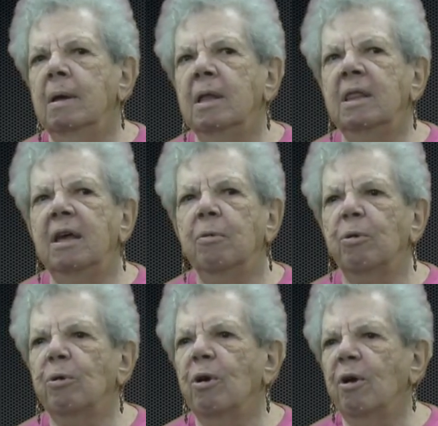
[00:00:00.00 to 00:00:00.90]
They
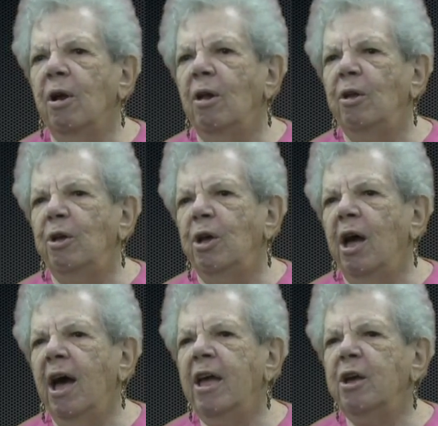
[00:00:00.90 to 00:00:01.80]
were
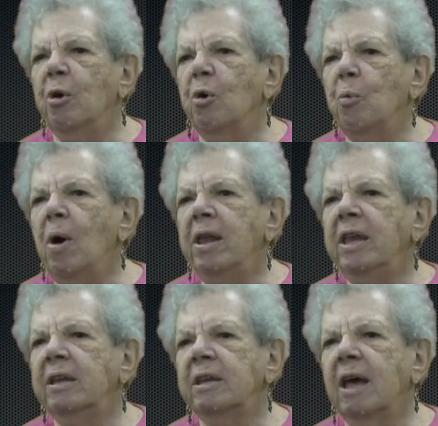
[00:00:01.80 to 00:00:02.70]

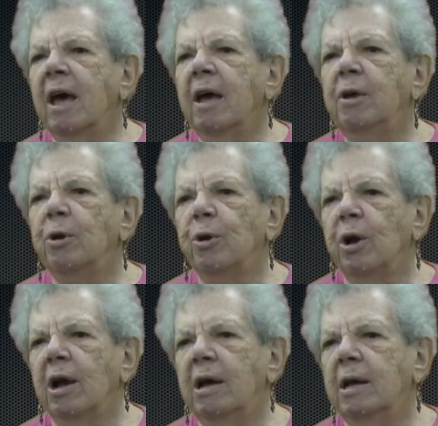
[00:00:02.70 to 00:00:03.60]
wanting to
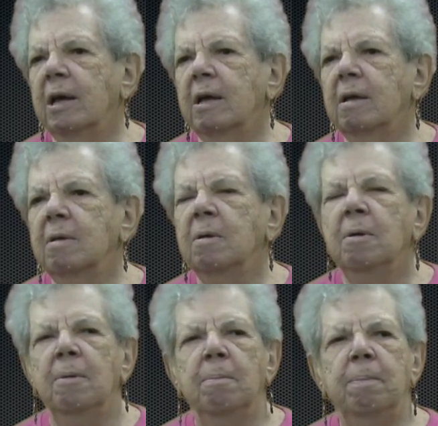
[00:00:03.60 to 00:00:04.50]
hire
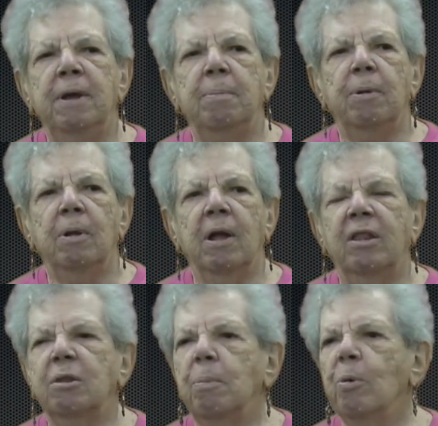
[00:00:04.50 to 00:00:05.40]
people
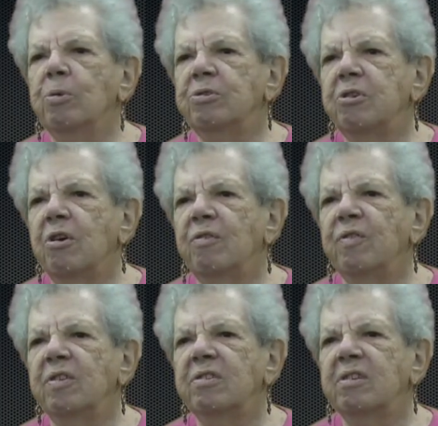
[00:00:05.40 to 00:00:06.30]
at the post
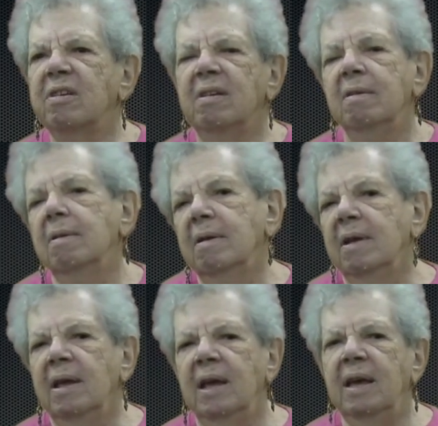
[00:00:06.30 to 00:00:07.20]
office.
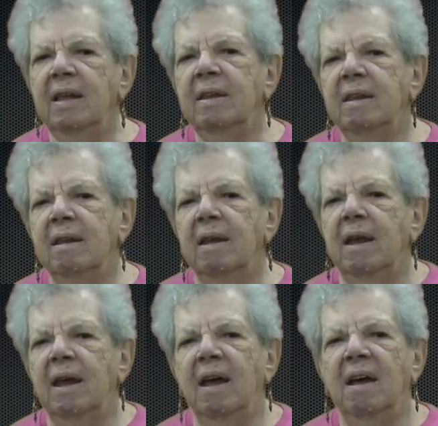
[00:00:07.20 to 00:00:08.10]
And
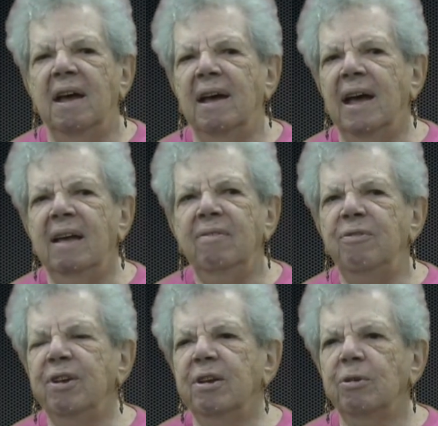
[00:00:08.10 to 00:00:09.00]
I
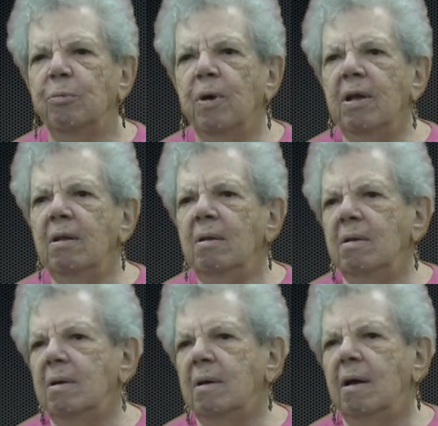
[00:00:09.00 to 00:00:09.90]
figured, well,
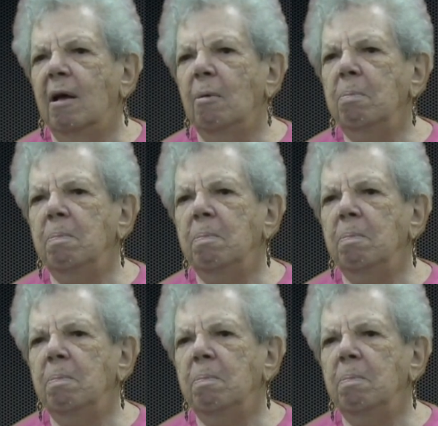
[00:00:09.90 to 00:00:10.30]
I'll